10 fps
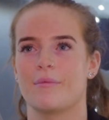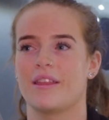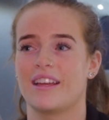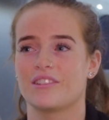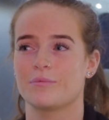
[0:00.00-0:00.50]

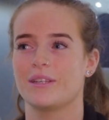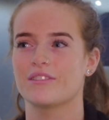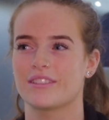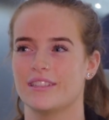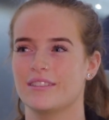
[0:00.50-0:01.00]
and then just be
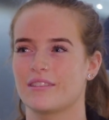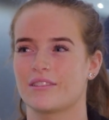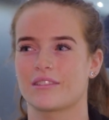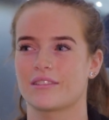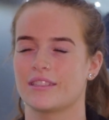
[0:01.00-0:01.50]
consistent,
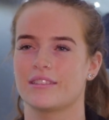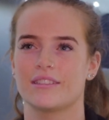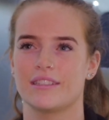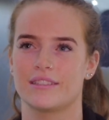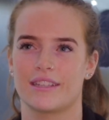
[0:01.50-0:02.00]
because
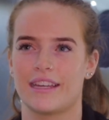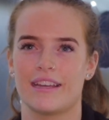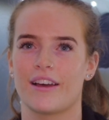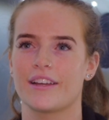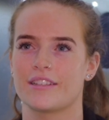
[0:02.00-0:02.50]
consistency is
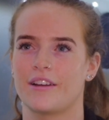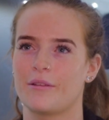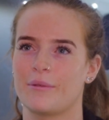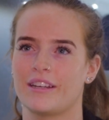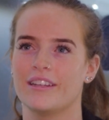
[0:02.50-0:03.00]
key, like, do you know what I mean?